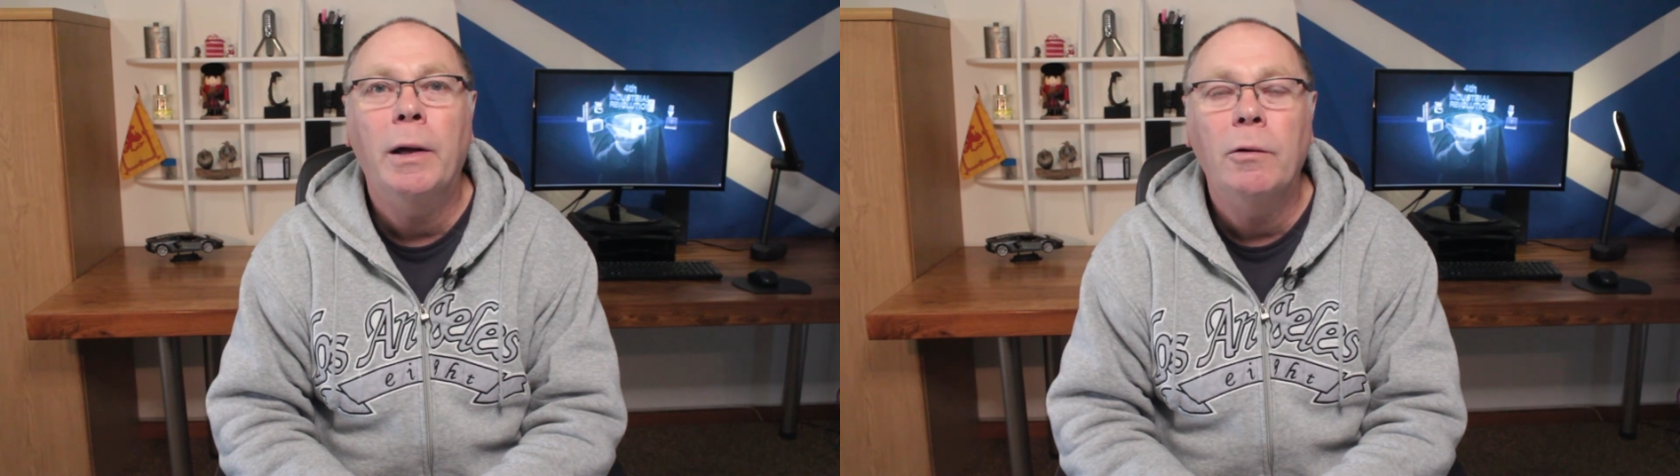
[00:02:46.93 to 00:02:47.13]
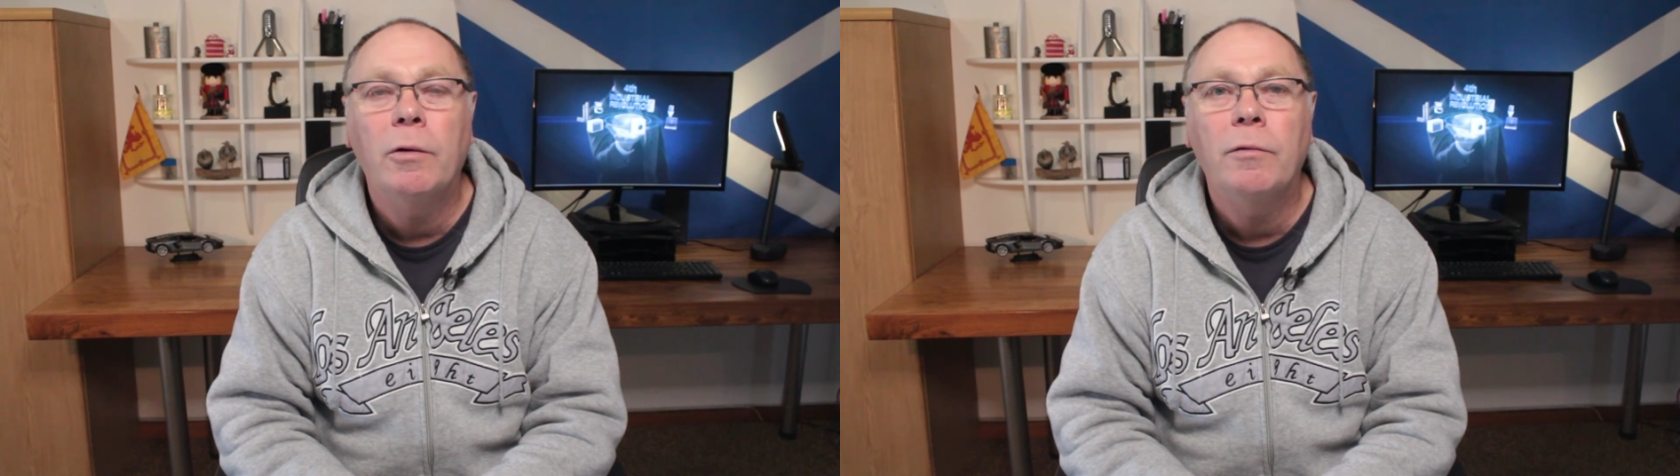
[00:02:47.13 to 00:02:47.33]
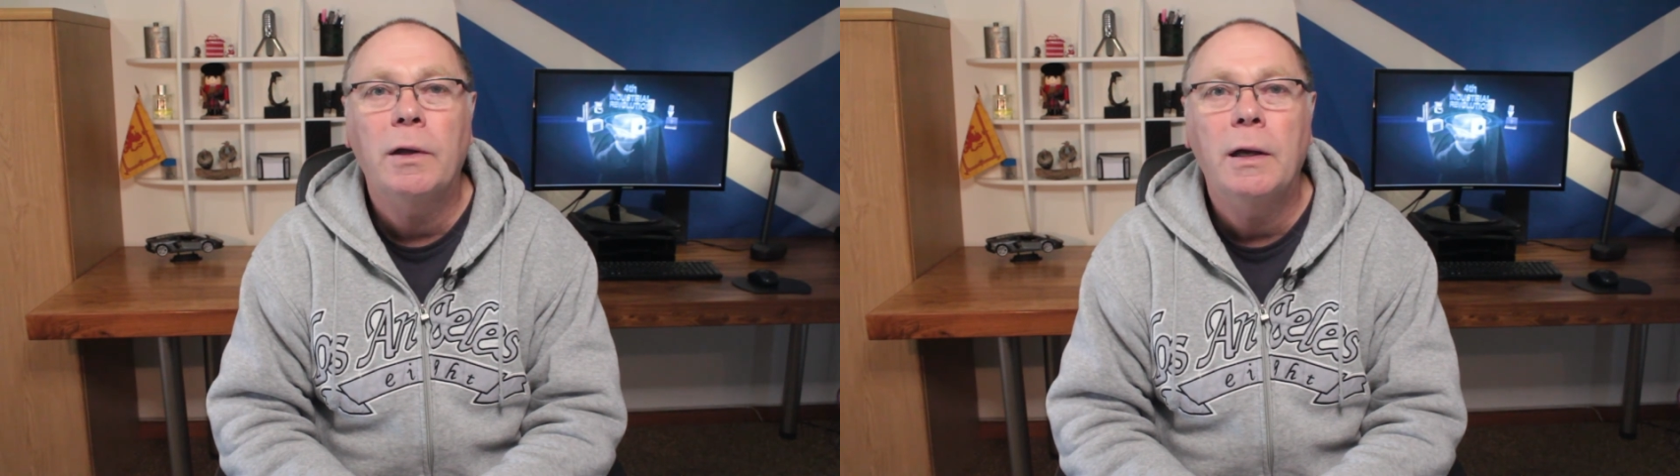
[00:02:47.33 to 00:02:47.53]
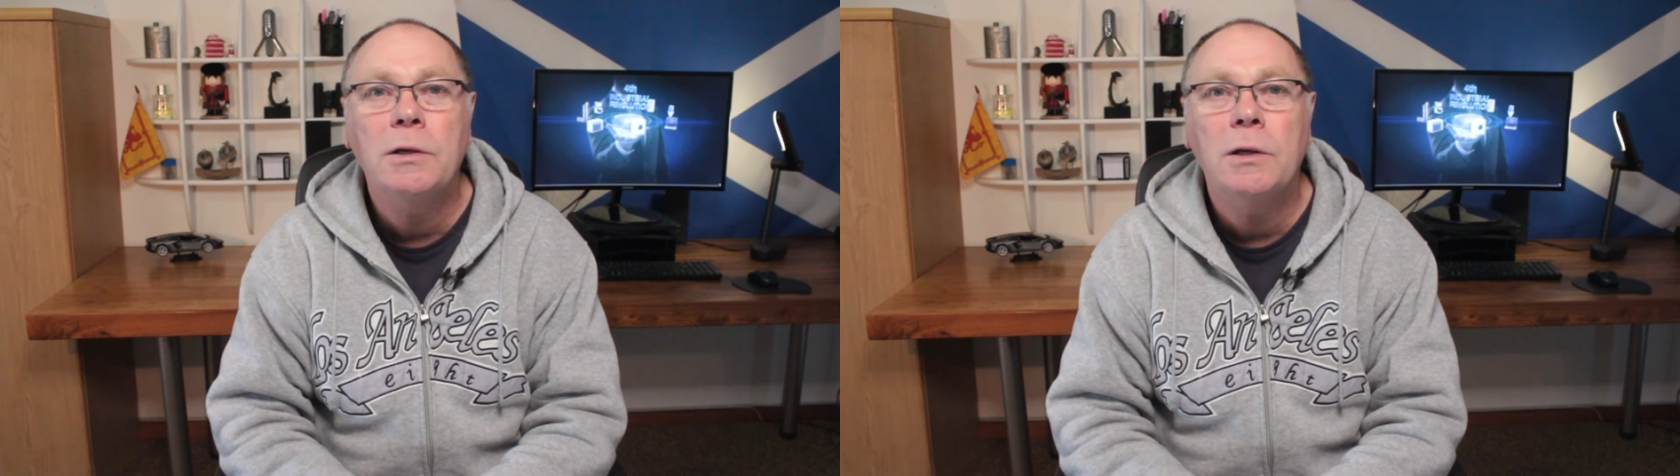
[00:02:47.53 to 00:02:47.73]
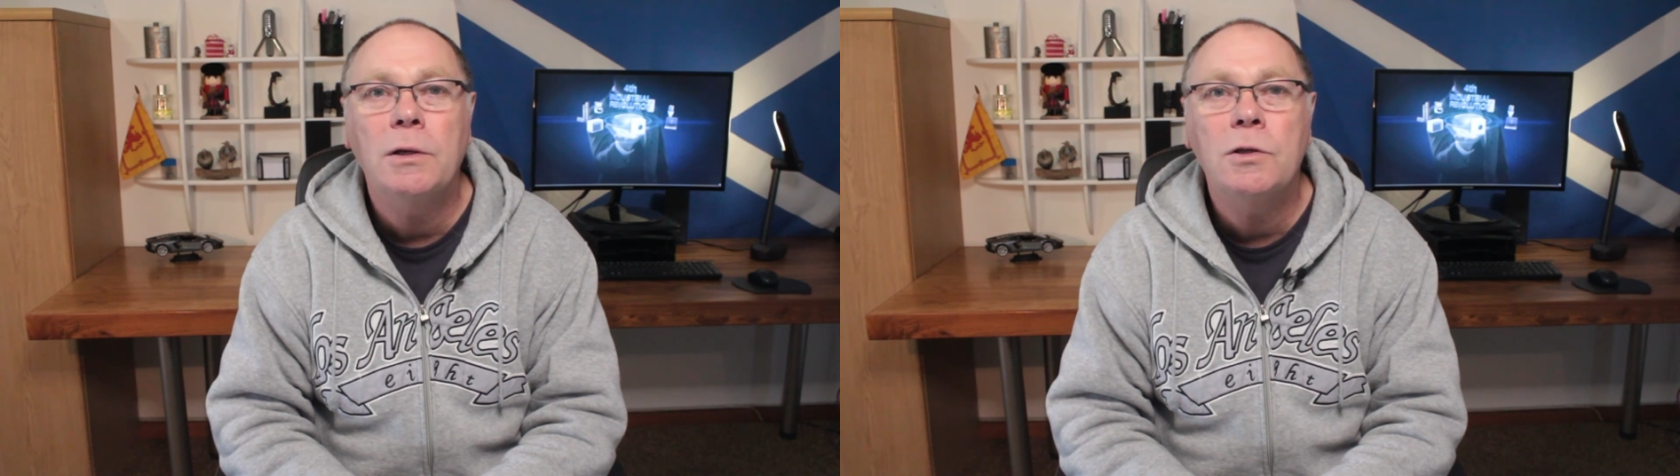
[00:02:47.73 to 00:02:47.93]
bell
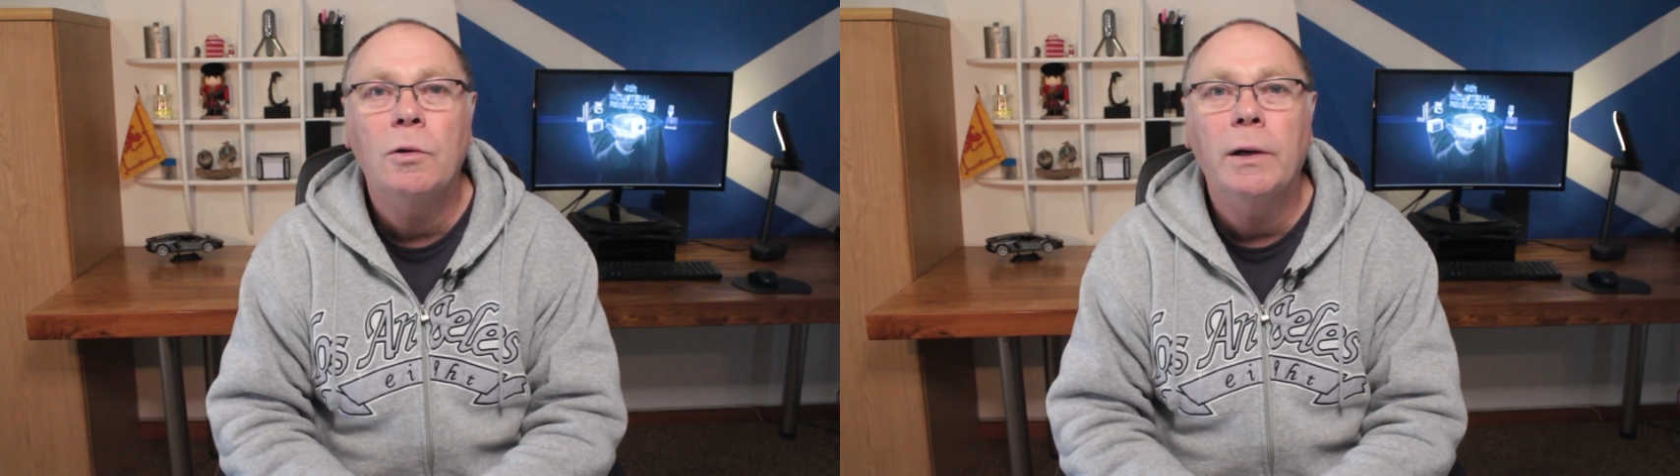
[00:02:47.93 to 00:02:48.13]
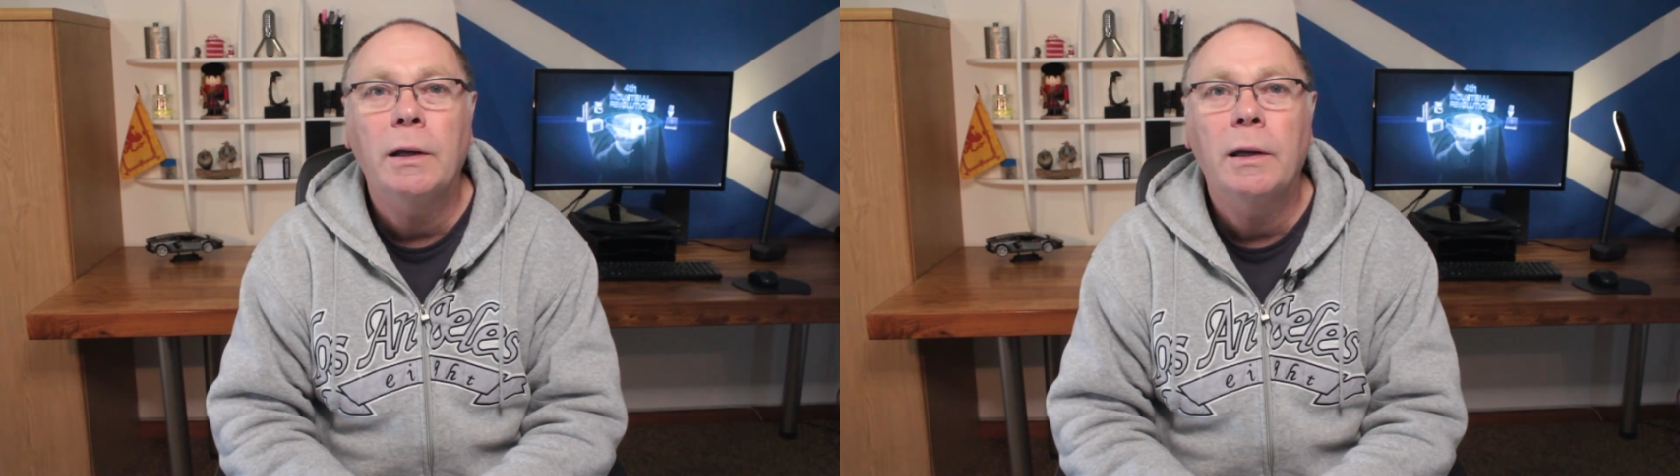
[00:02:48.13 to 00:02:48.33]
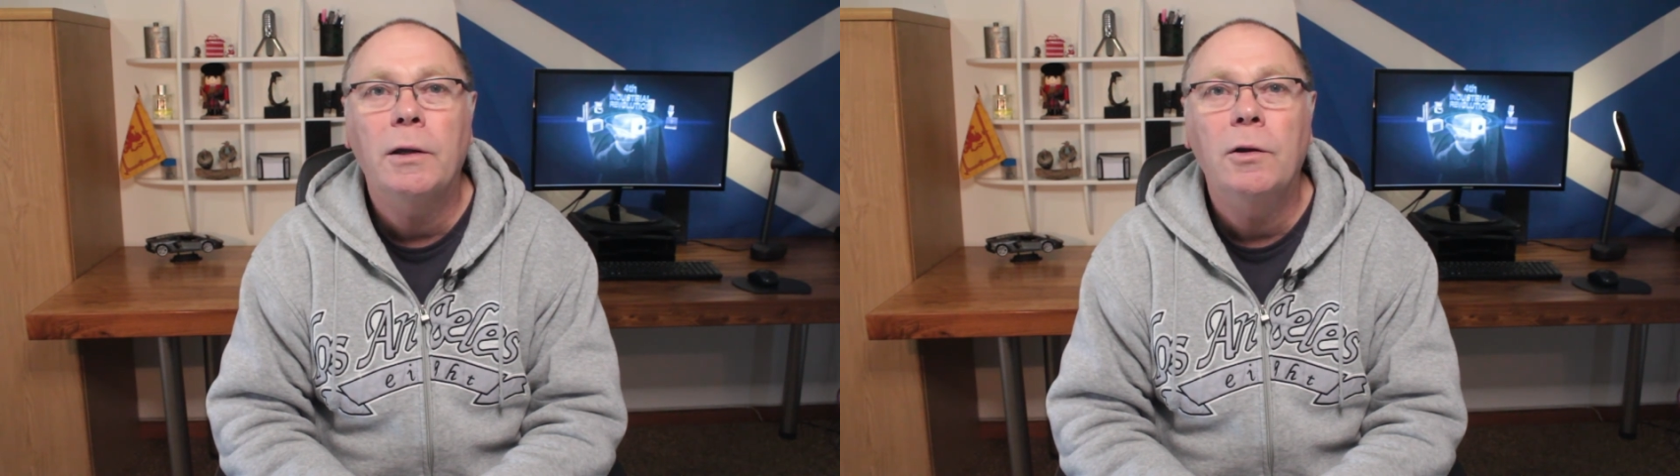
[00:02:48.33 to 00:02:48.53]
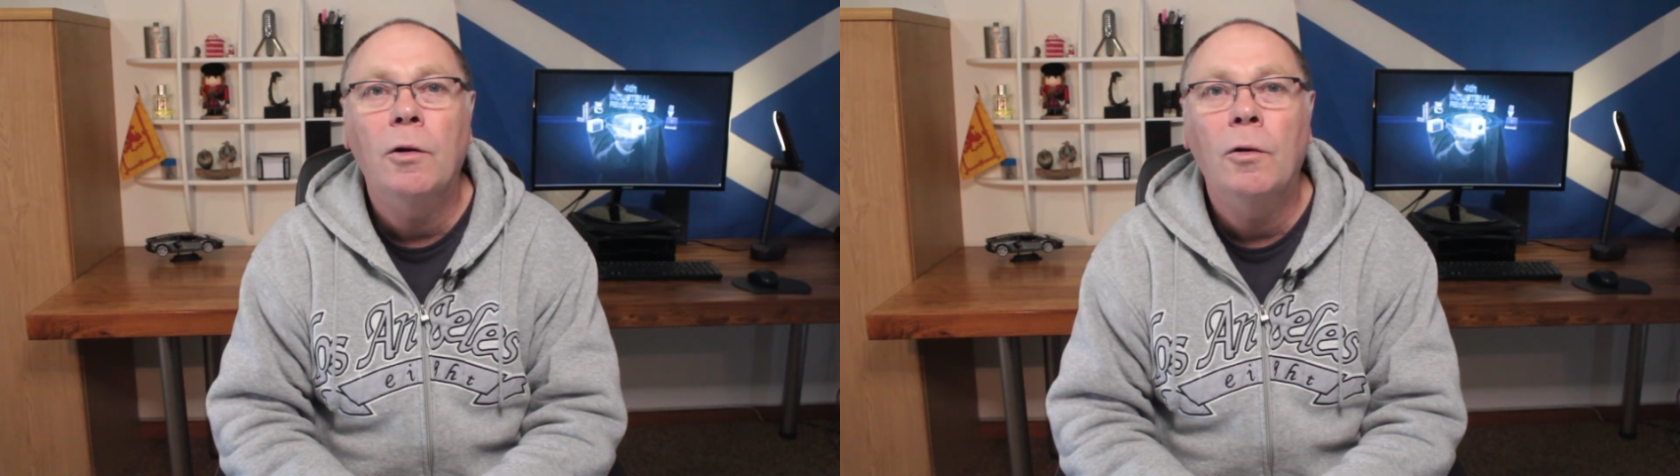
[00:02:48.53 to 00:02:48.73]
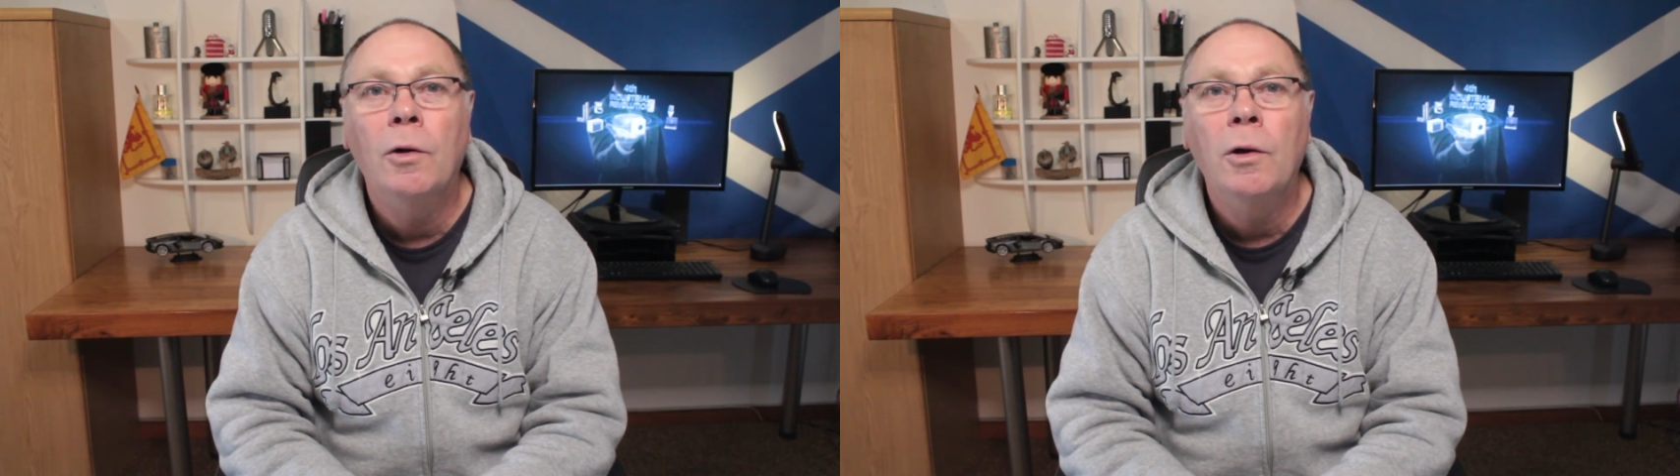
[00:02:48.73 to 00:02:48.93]
notification so I can let you
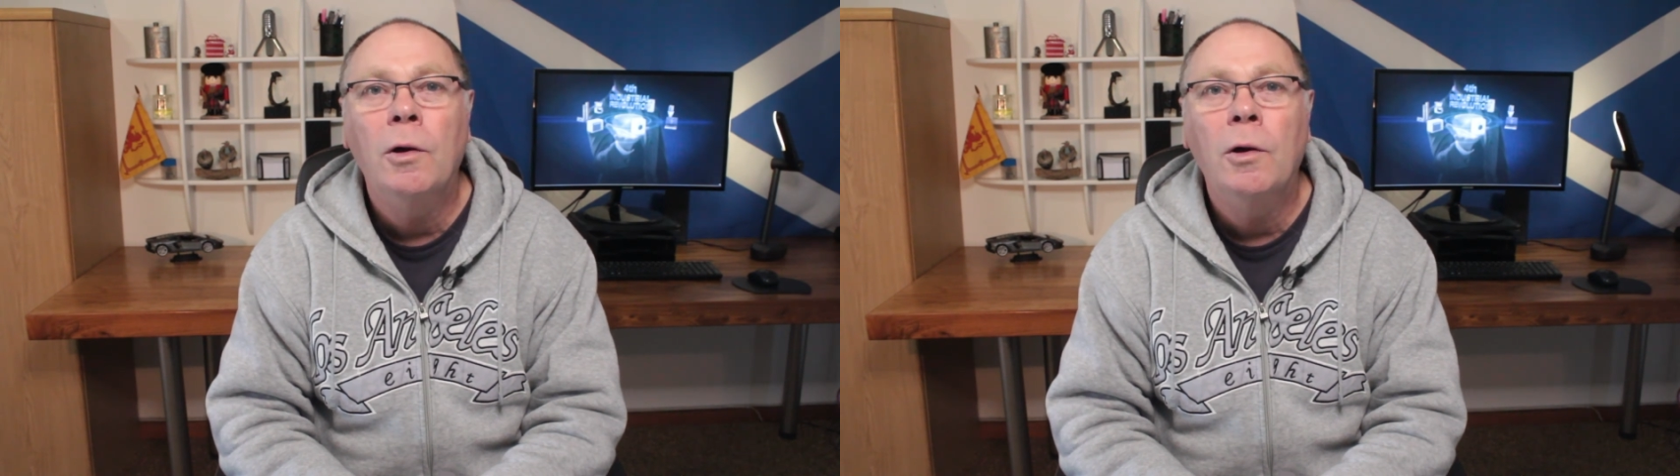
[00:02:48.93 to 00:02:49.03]
know